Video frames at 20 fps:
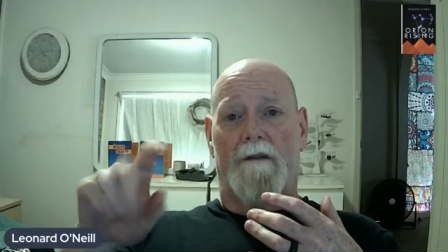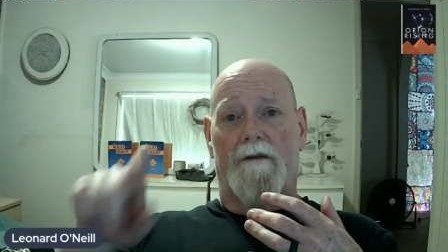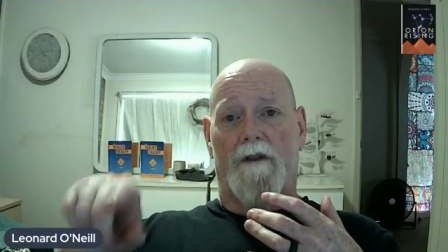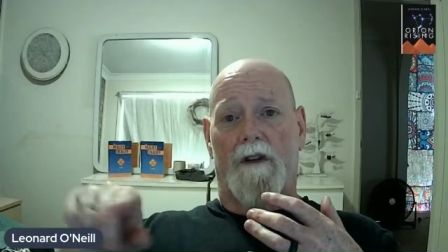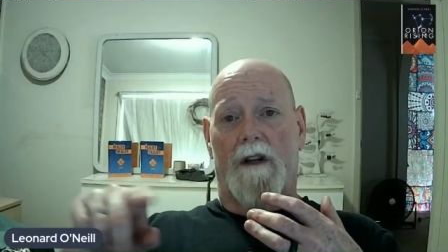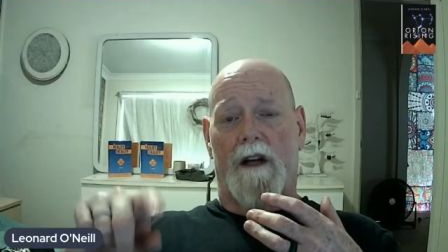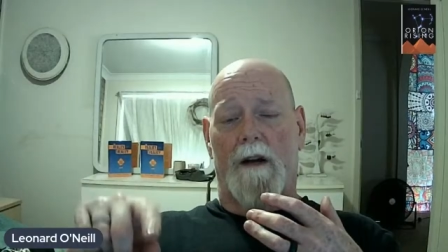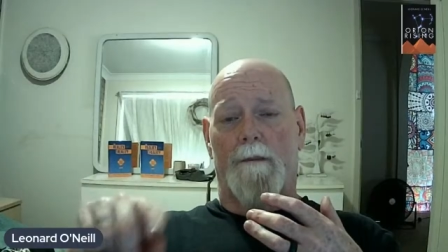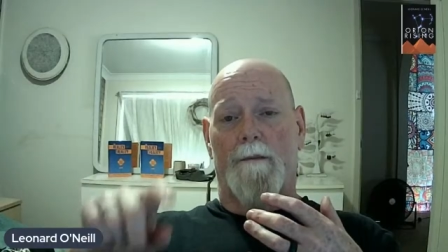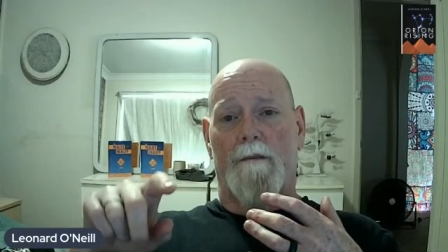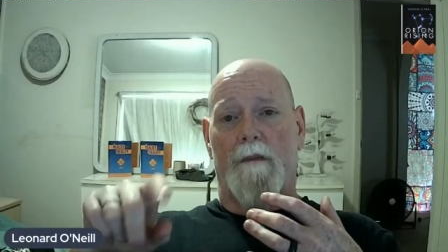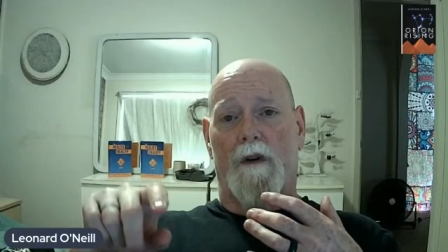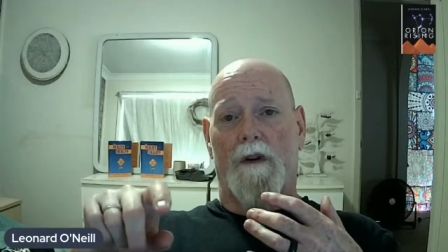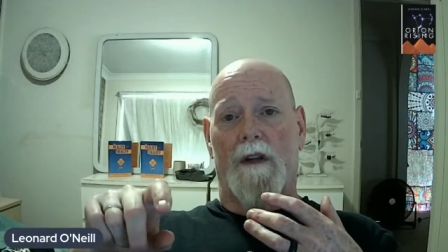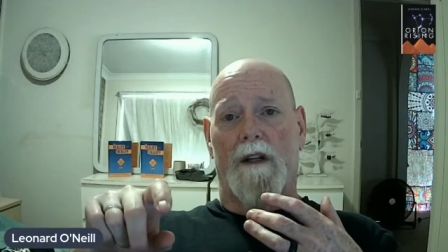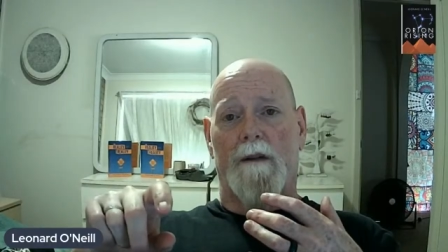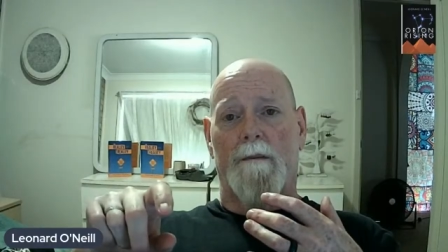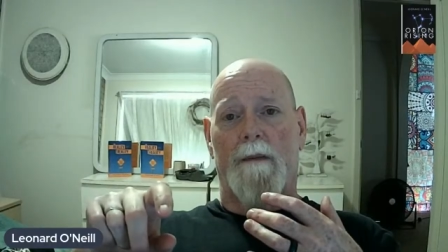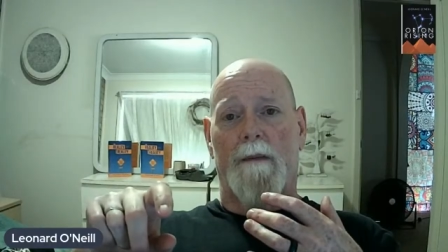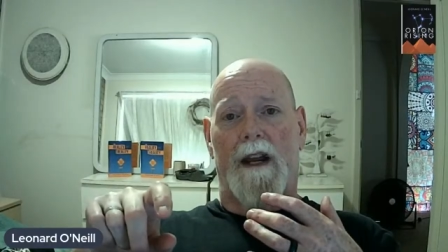Look up Merlin
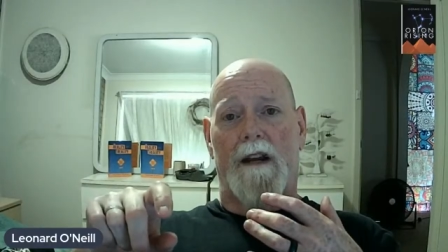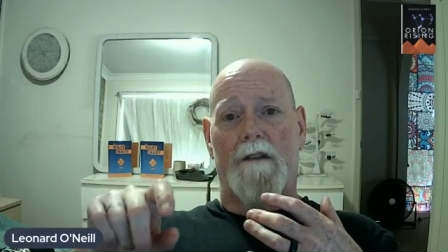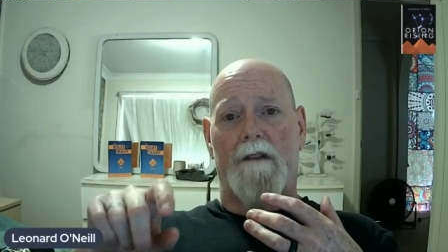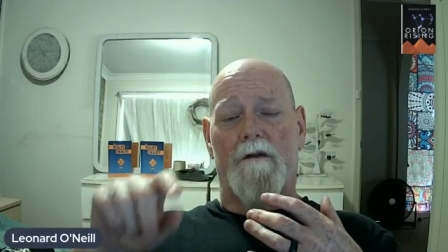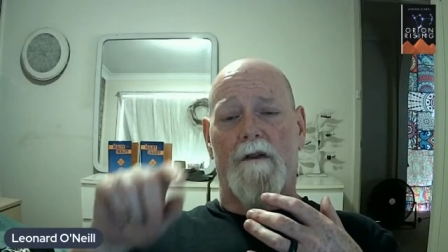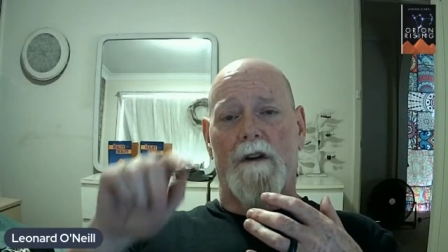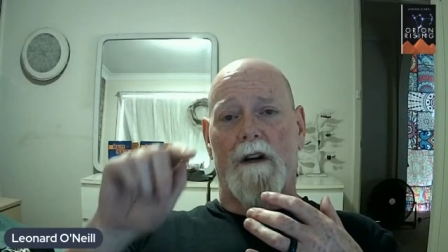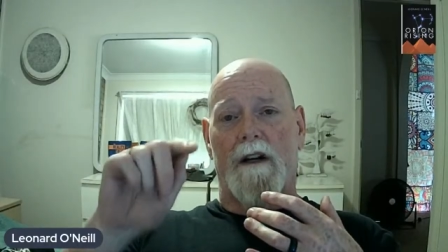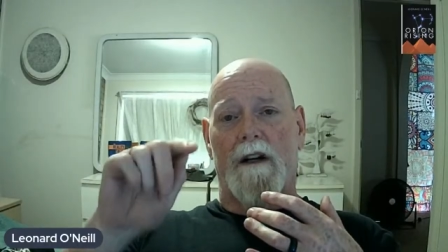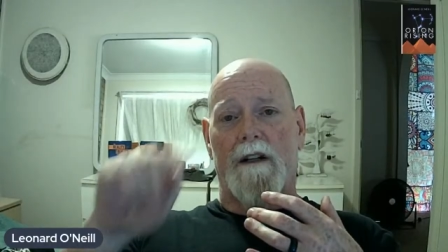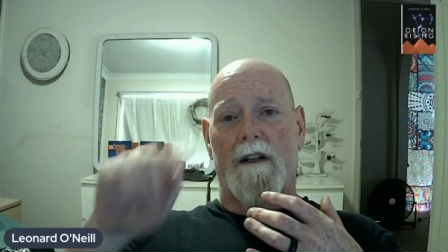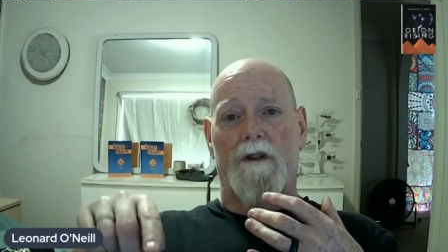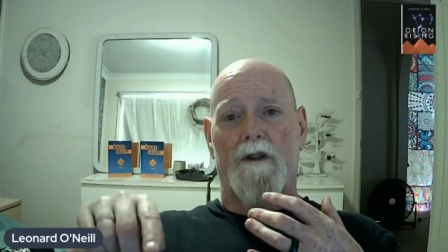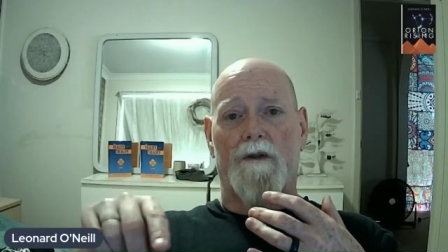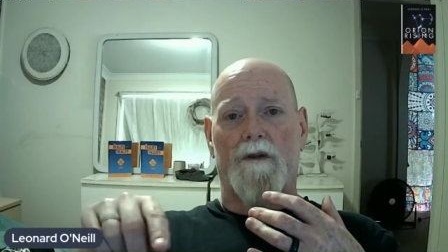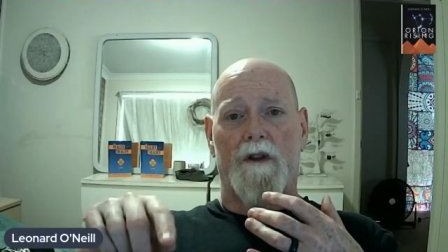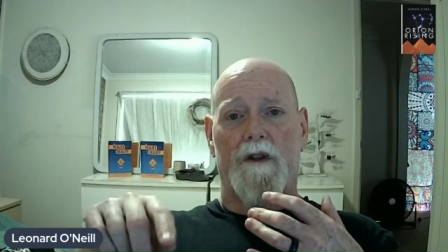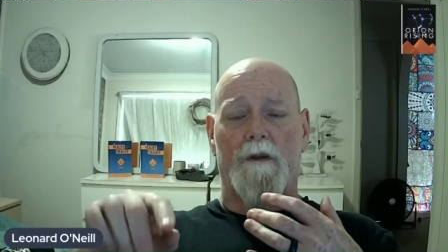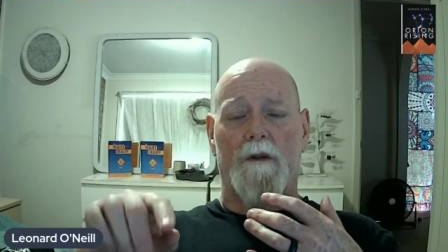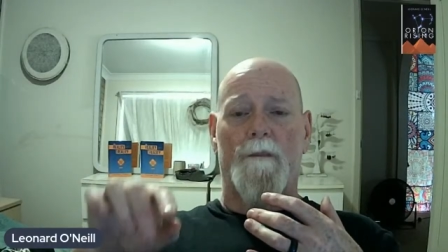and Maeve on
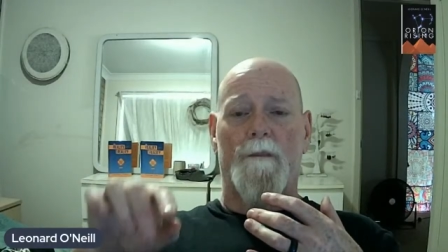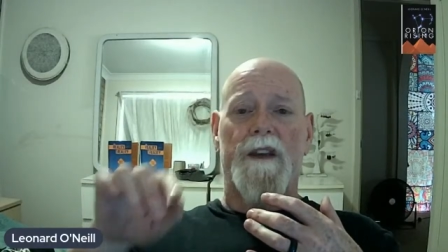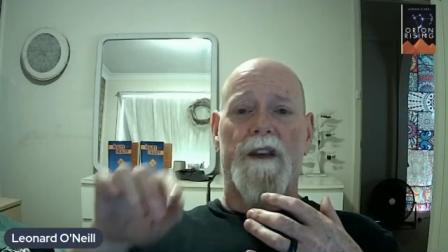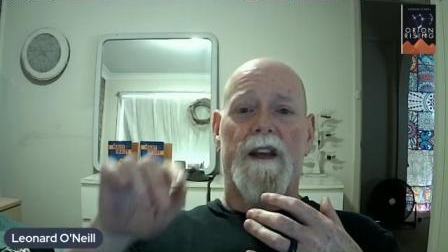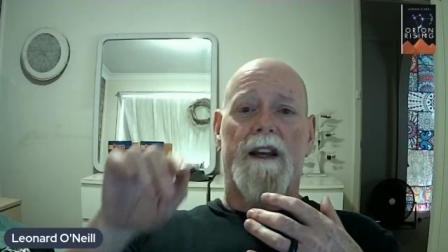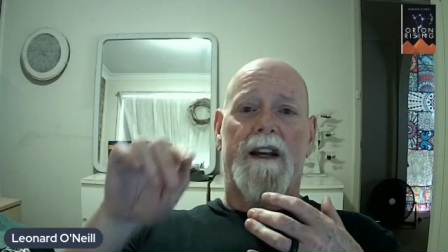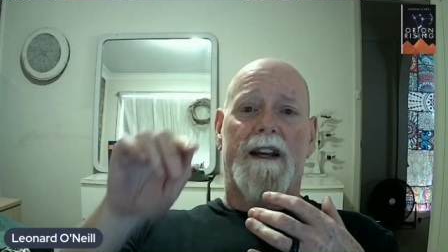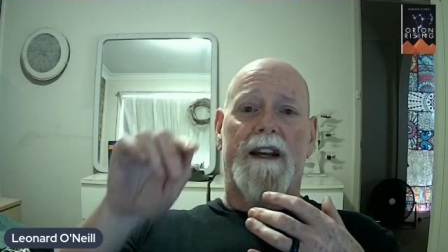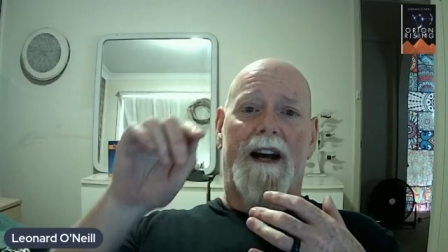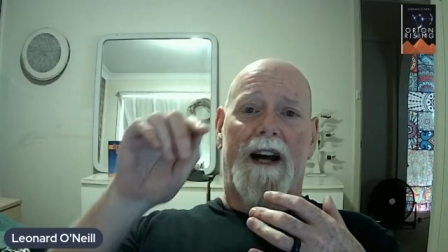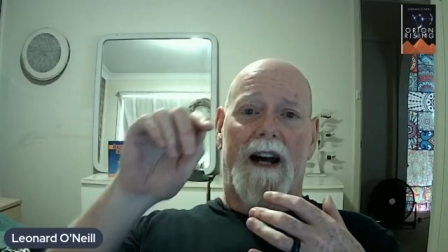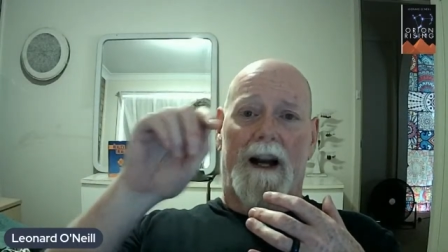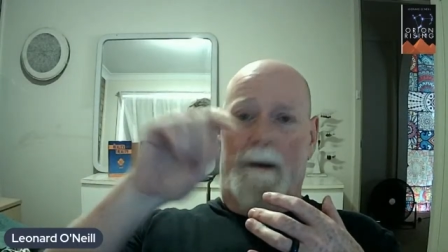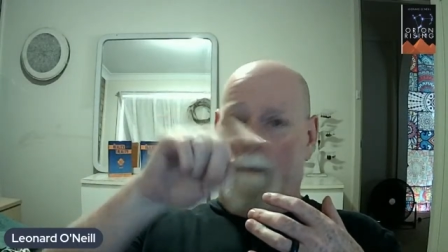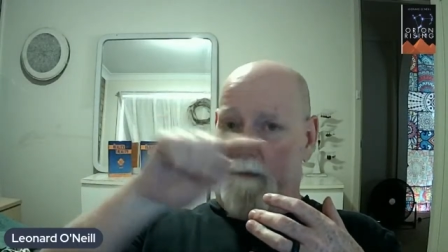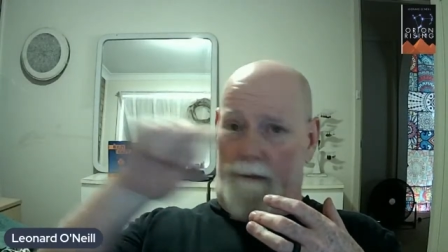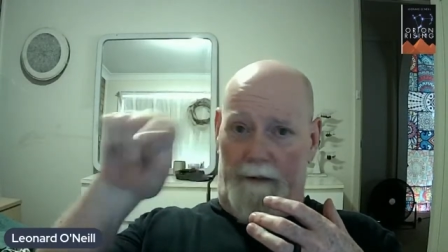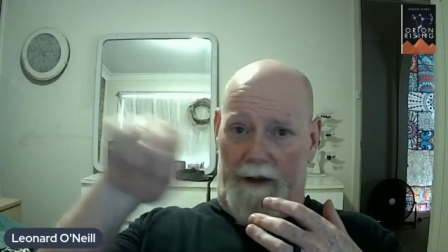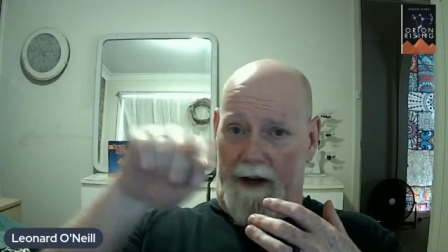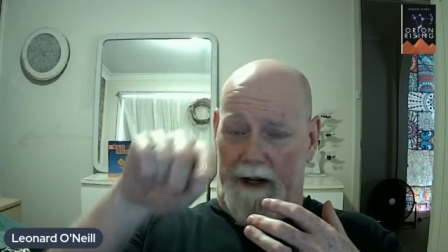YouTube.
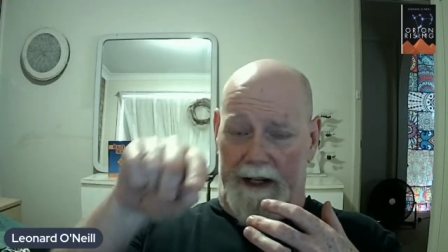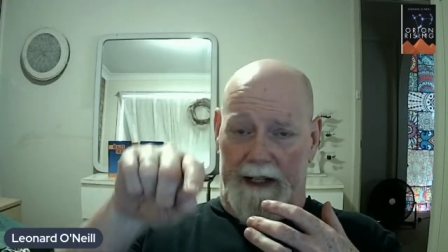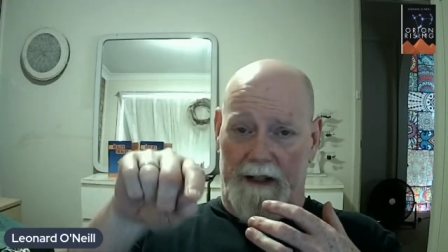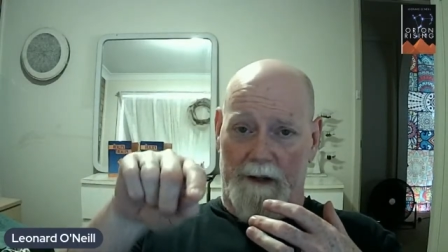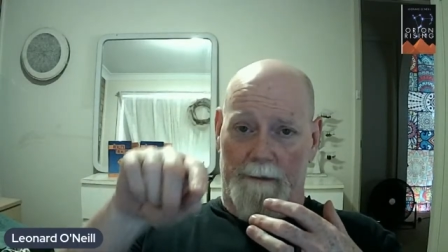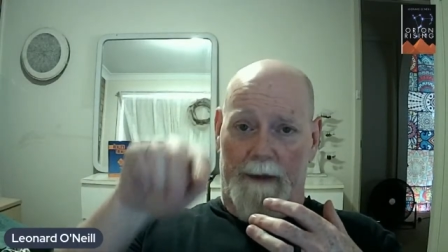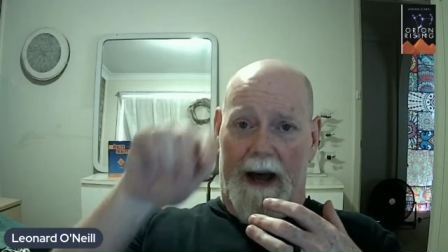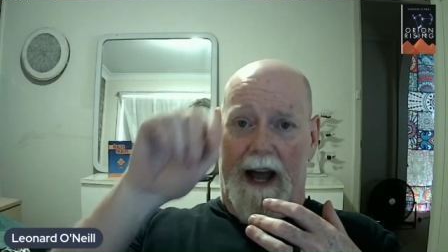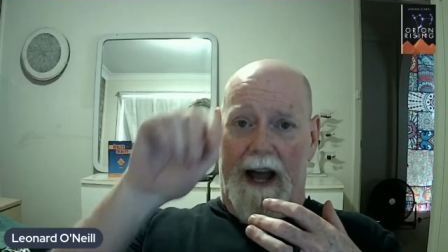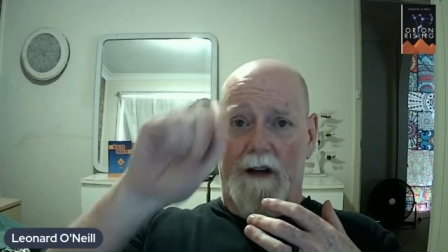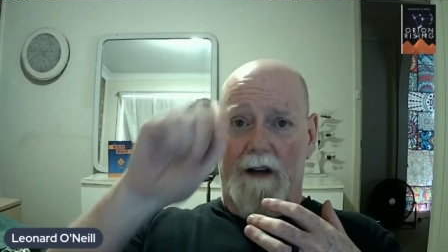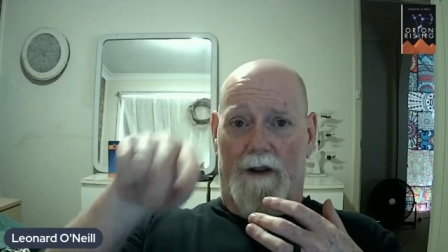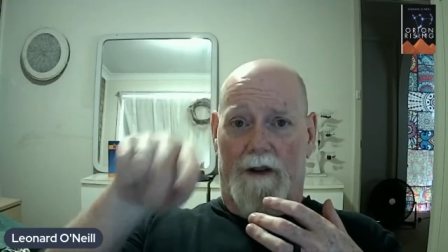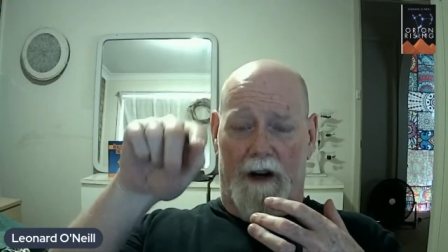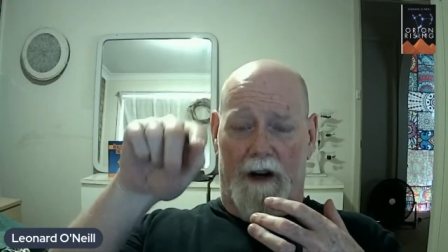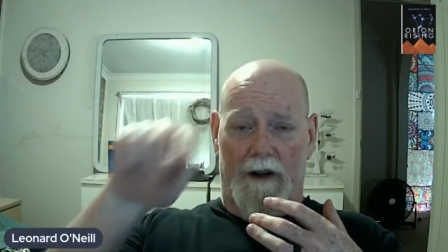They're in the bio there.